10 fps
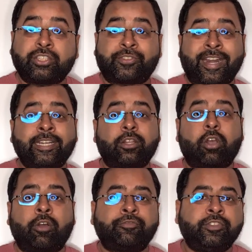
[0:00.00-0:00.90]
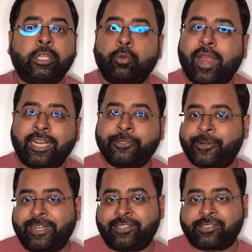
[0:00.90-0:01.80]
threat of new
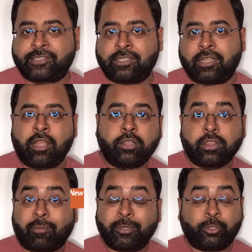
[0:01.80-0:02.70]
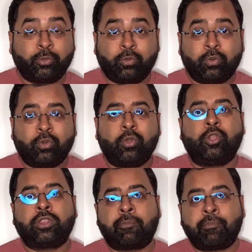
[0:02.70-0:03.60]
entrants. Number 2,
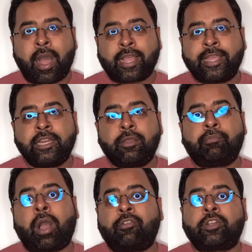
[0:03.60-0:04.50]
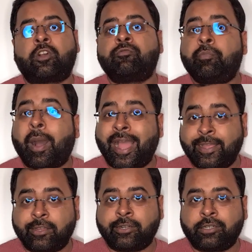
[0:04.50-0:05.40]
the bargaining power of
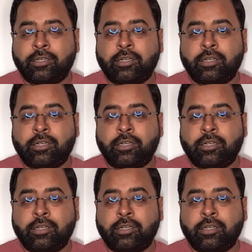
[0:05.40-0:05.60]
buyer.